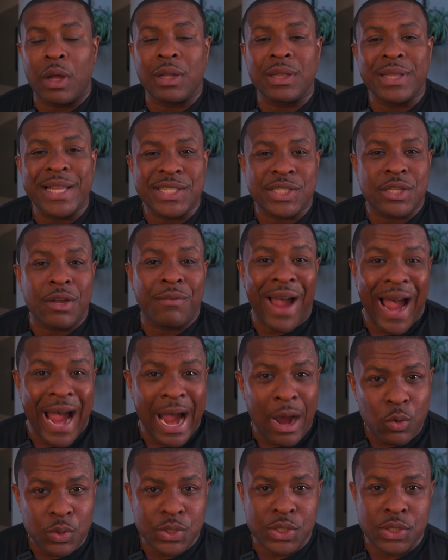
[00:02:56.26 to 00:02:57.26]
a list of
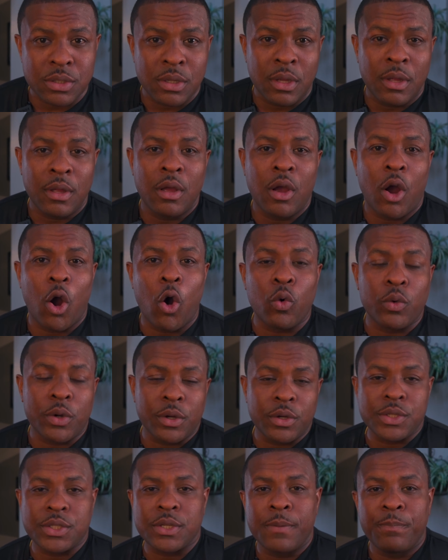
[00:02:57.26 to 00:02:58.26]
house
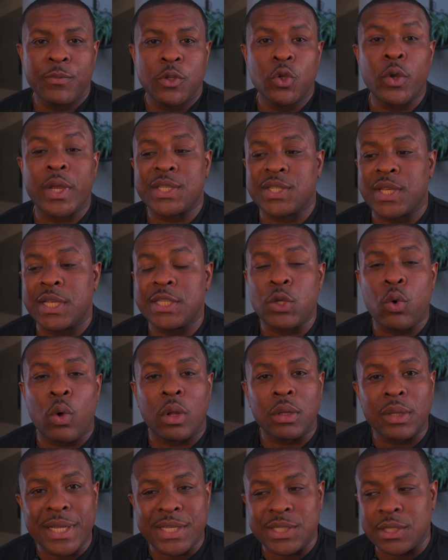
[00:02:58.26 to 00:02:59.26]
owners, you can send to a
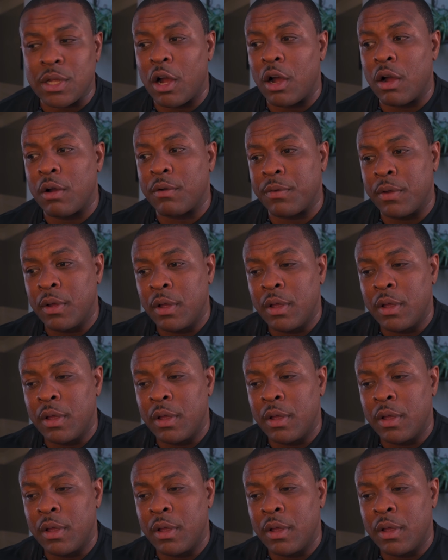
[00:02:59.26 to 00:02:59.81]
list of